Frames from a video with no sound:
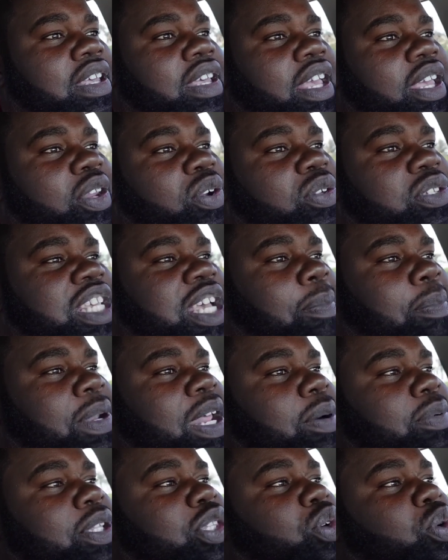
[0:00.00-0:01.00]
And on top of
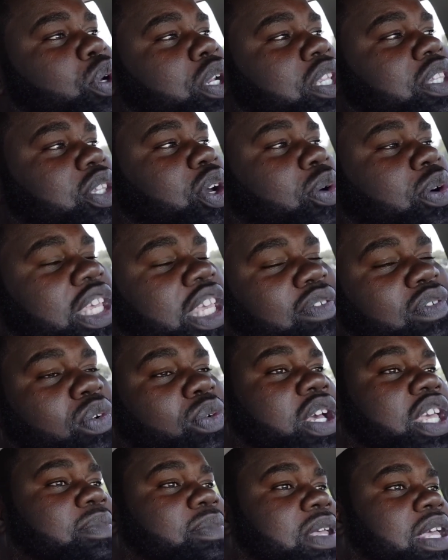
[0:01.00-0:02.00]
that, we doing a Donk
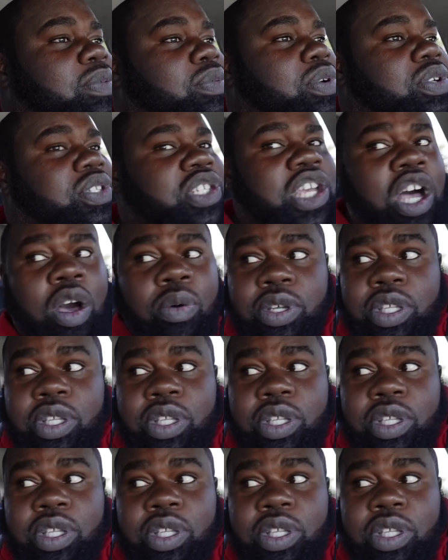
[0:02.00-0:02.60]
giveaway, man. Real talk.